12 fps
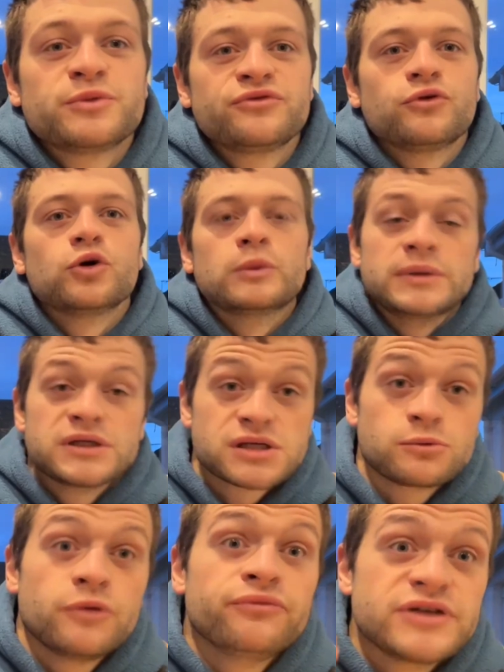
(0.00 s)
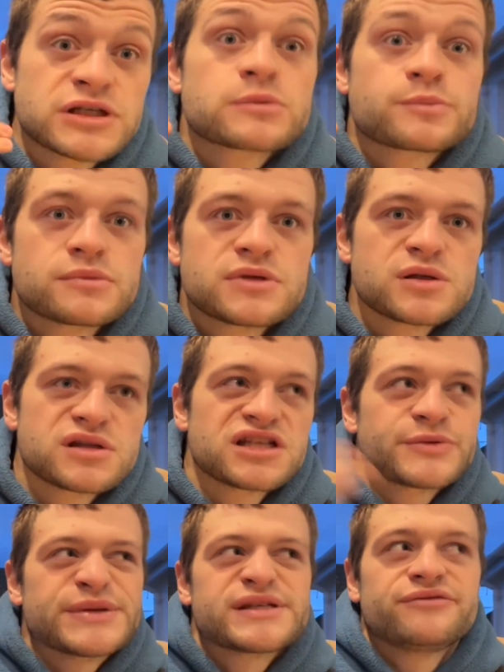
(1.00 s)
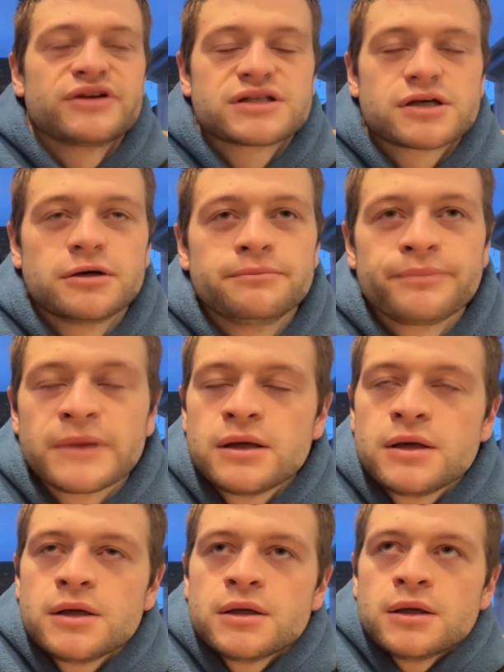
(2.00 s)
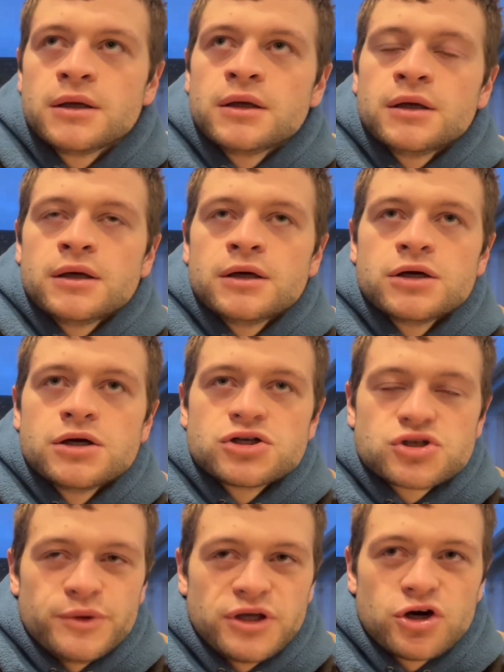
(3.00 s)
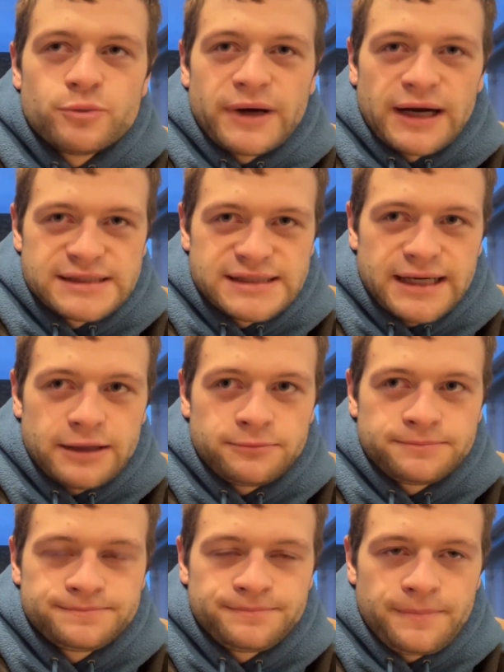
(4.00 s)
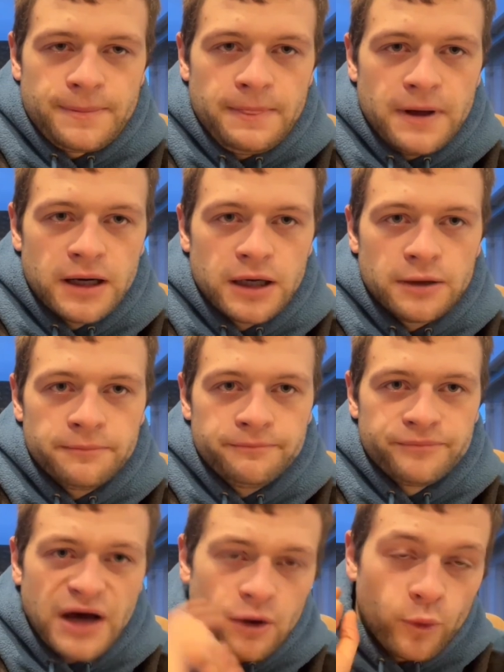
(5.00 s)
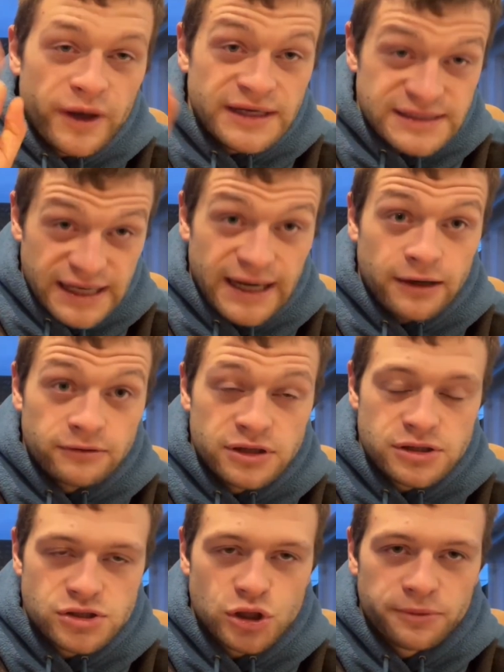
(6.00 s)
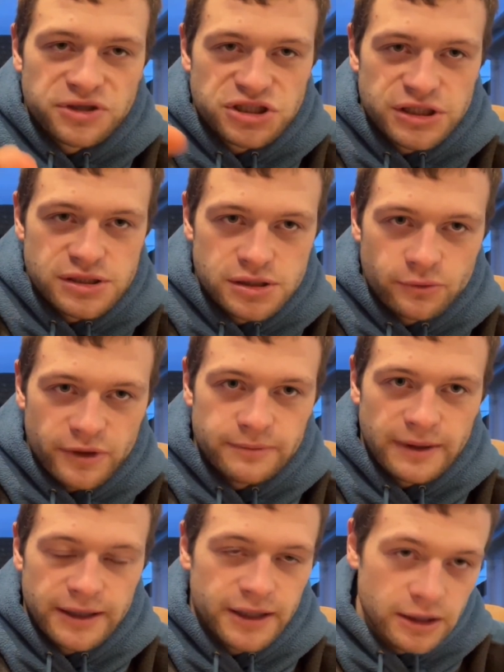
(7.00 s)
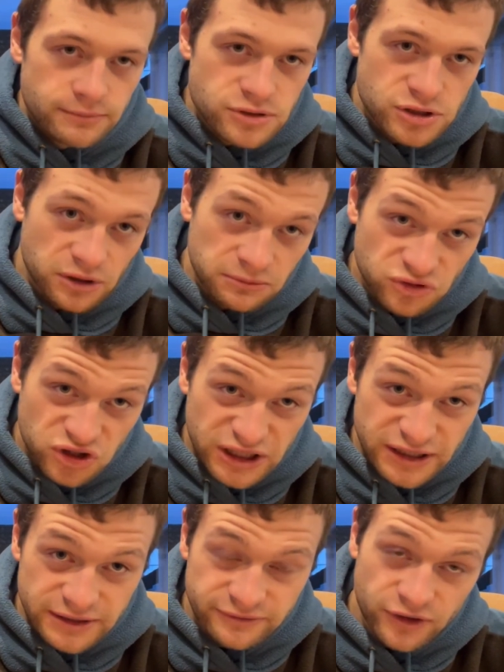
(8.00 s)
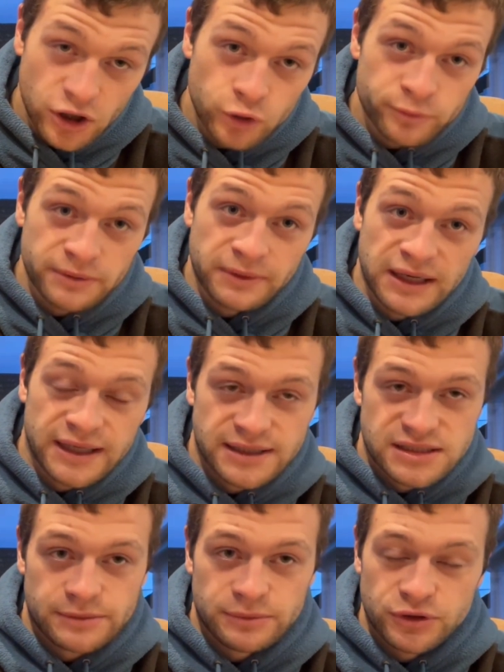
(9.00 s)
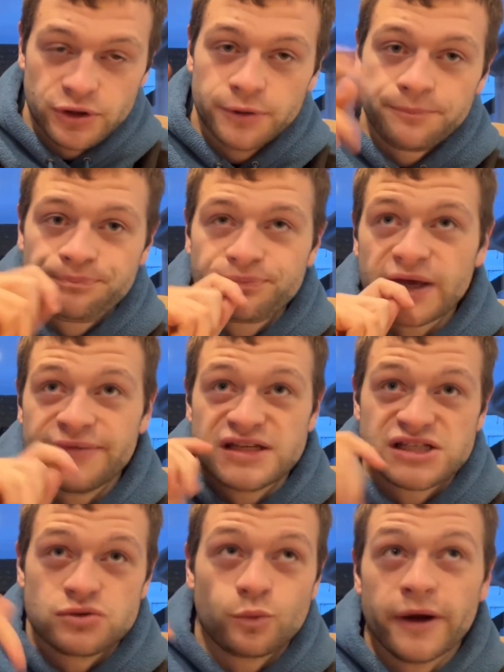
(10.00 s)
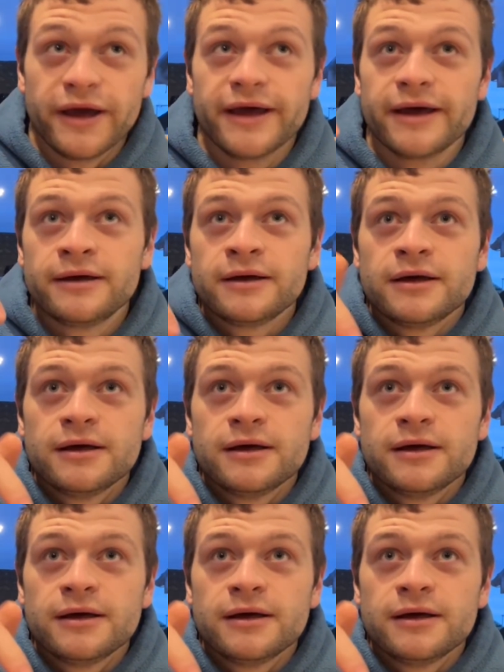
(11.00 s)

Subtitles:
before because I want this specific time. So we go back down. That way down is so much easier than the way back up. So I'm kind of opening my legs up here. And this is where